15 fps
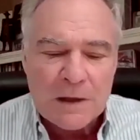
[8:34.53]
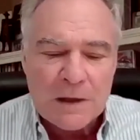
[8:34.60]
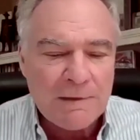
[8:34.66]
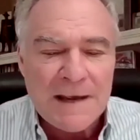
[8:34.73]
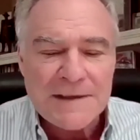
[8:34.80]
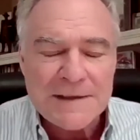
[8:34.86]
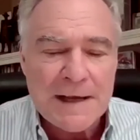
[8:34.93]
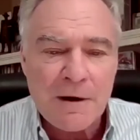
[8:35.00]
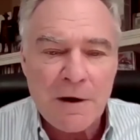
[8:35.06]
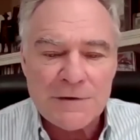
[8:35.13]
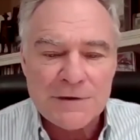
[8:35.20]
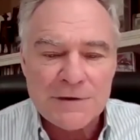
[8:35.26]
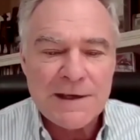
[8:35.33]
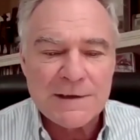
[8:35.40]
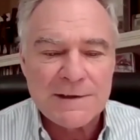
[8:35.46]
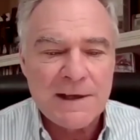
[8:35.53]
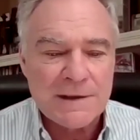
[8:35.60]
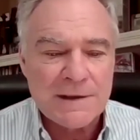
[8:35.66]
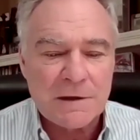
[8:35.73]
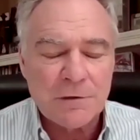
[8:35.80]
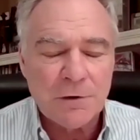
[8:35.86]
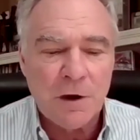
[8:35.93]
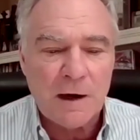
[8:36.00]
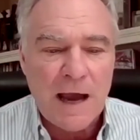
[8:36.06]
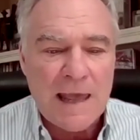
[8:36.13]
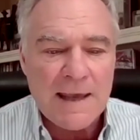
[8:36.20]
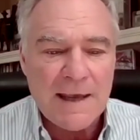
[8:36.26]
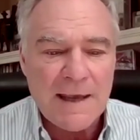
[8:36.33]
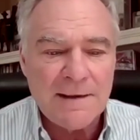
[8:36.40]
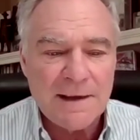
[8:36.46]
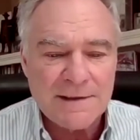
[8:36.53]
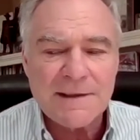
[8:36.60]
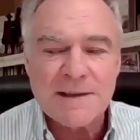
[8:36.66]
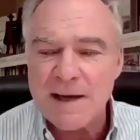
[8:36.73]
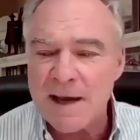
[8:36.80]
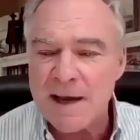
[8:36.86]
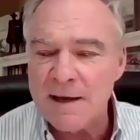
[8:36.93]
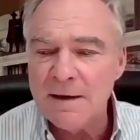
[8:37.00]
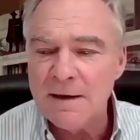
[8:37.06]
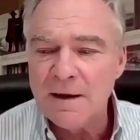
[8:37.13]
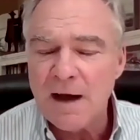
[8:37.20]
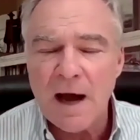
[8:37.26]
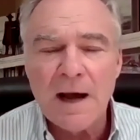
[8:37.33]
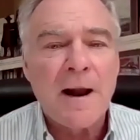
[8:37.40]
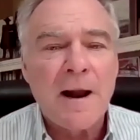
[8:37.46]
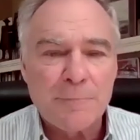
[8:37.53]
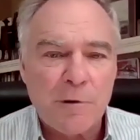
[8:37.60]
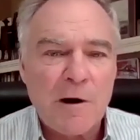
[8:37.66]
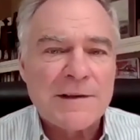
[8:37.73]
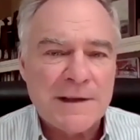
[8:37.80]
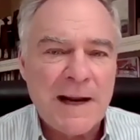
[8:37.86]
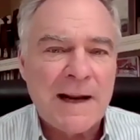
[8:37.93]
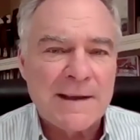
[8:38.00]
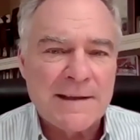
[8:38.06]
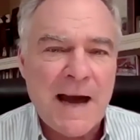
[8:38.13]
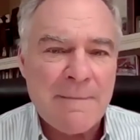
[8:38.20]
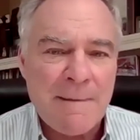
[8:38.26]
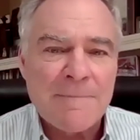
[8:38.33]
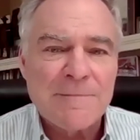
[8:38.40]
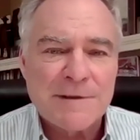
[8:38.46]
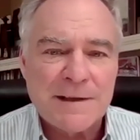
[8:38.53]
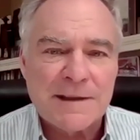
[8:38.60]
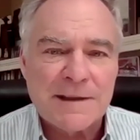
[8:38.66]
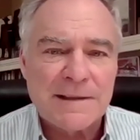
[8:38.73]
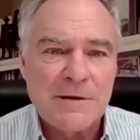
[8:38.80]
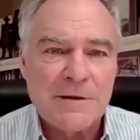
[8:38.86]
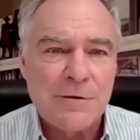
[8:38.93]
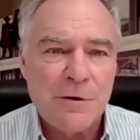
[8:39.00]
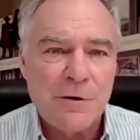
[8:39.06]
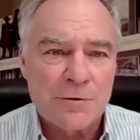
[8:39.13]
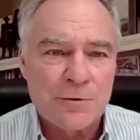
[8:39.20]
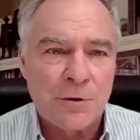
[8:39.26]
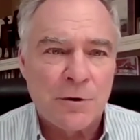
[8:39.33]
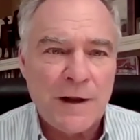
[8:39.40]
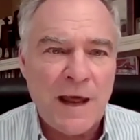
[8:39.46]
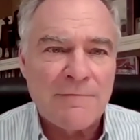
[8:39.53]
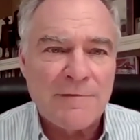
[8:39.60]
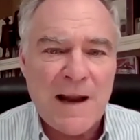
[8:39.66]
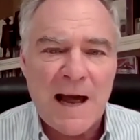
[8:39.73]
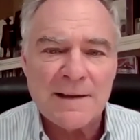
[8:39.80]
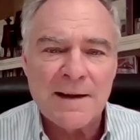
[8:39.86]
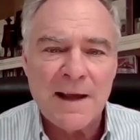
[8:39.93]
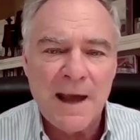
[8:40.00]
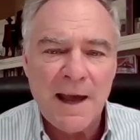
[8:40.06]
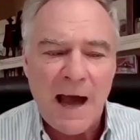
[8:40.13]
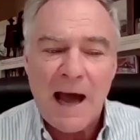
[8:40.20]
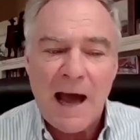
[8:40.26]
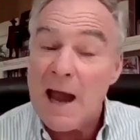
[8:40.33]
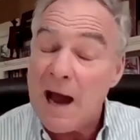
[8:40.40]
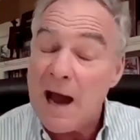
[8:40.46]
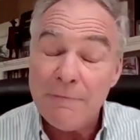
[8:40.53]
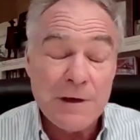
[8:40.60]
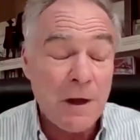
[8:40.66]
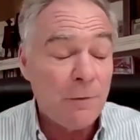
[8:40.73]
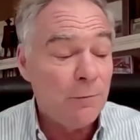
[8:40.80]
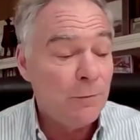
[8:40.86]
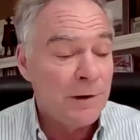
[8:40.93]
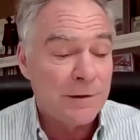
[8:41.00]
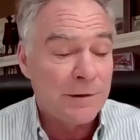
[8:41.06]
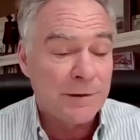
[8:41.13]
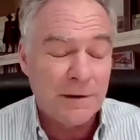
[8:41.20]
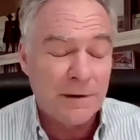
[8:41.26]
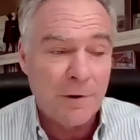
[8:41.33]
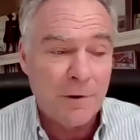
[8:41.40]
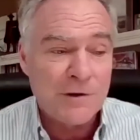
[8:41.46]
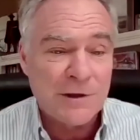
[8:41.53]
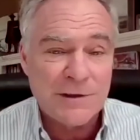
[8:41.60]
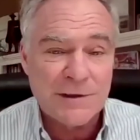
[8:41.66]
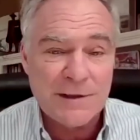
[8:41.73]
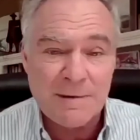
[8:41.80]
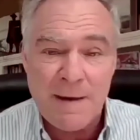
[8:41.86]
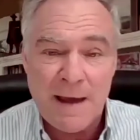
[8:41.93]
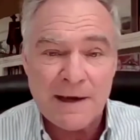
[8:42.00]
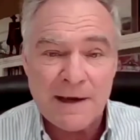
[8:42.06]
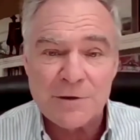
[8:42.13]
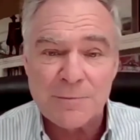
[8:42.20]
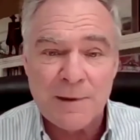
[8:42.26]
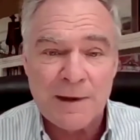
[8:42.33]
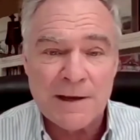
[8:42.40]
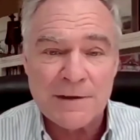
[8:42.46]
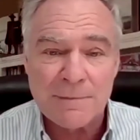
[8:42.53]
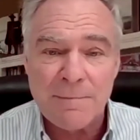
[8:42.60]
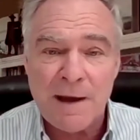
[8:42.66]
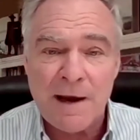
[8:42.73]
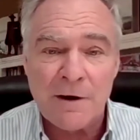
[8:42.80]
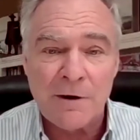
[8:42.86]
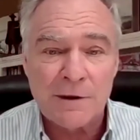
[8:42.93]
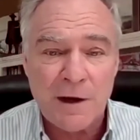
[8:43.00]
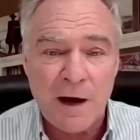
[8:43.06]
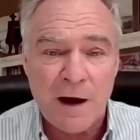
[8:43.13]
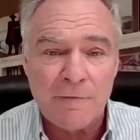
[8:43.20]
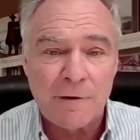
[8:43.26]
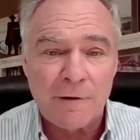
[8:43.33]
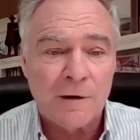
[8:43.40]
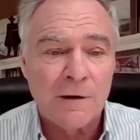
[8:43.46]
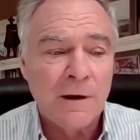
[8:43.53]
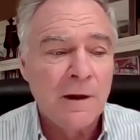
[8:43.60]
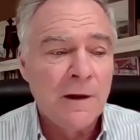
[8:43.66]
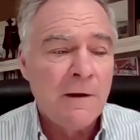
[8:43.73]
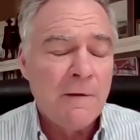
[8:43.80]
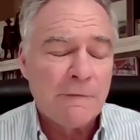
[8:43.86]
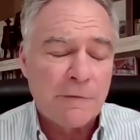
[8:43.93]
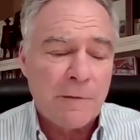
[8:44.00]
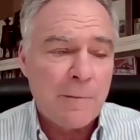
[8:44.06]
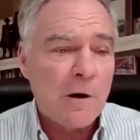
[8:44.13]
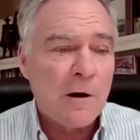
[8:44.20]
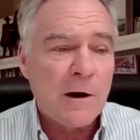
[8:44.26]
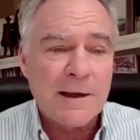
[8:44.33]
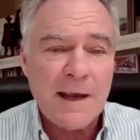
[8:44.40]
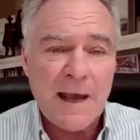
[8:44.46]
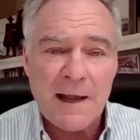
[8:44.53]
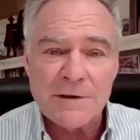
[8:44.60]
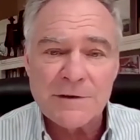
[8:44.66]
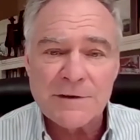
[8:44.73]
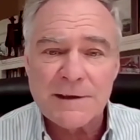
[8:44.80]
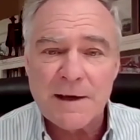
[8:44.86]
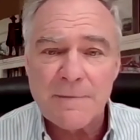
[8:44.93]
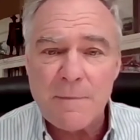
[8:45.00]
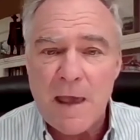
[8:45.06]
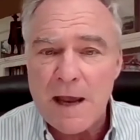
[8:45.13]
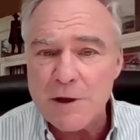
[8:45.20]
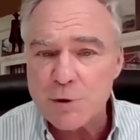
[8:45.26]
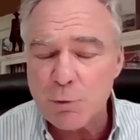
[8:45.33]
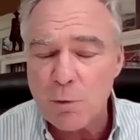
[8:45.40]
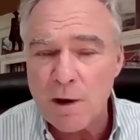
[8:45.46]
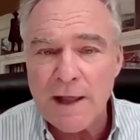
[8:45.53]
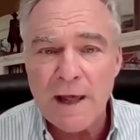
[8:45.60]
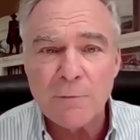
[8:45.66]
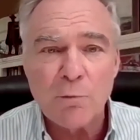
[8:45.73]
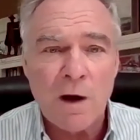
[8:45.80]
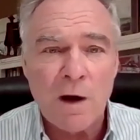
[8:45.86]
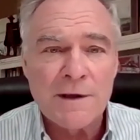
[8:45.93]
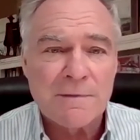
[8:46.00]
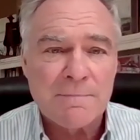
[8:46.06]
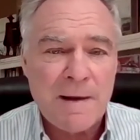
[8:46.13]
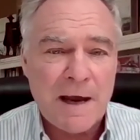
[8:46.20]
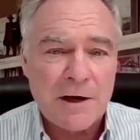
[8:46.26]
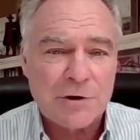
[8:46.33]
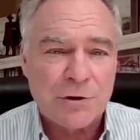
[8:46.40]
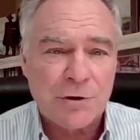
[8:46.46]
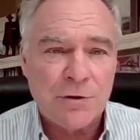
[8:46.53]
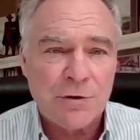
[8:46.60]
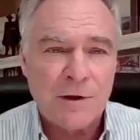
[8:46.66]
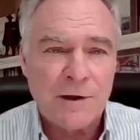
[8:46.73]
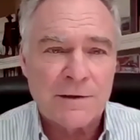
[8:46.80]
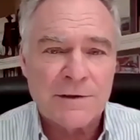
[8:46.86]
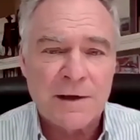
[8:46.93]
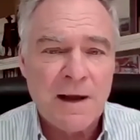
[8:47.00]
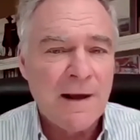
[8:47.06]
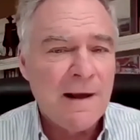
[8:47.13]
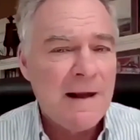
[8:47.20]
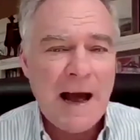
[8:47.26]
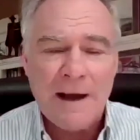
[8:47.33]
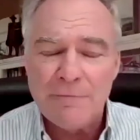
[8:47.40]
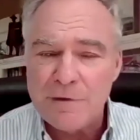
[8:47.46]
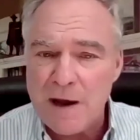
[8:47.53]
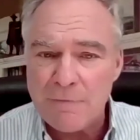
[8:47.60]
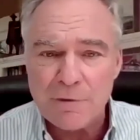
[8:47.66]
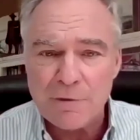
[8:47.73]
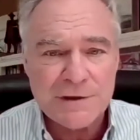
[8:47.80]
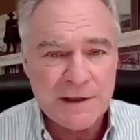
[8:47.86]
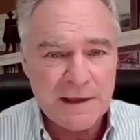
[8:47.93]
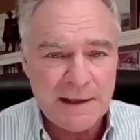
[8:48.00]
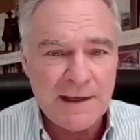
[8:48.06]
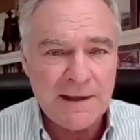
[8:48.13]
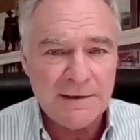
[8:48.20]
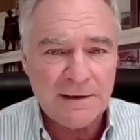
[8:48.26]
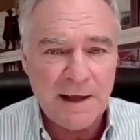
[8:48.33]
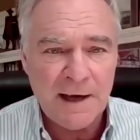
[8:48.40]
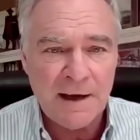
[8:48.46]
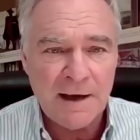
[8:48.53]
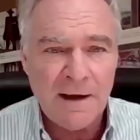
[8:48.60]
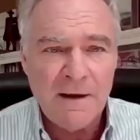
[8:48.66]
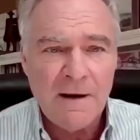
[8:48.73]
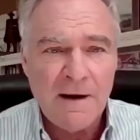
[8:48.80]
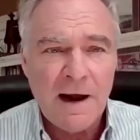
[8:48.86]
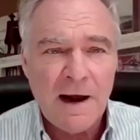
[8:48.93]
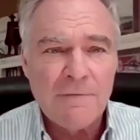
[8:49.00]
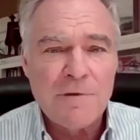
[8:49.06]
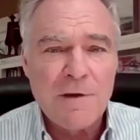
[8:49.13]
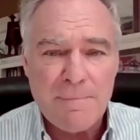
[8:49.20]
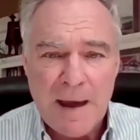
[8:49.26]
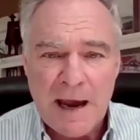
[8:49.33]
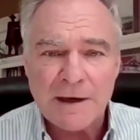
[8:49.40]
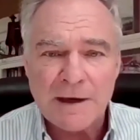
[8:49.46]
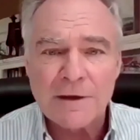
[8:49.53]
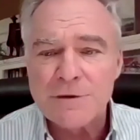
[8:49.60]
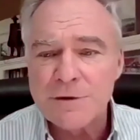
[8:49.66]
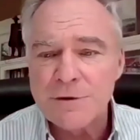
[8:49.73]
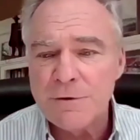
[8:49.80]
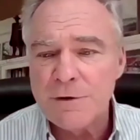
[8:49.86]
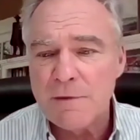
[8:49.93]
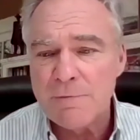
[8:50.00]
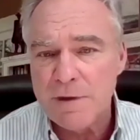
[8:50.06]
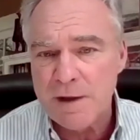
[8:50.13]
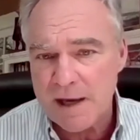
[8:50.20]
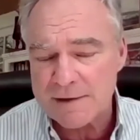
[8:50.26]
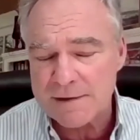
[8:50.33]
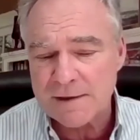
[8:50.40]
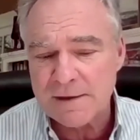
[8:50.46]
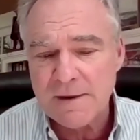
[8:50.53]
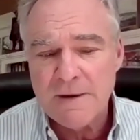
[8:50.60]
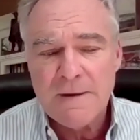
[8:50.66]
Last thing I'll see is this. Look, this is an unprecedented time. I'm 62 years old. I've dealt with emergency management as a mayor and governor, from hurricanes to H1N1 to mass shootings. I've never seen anything of the magnitude of this.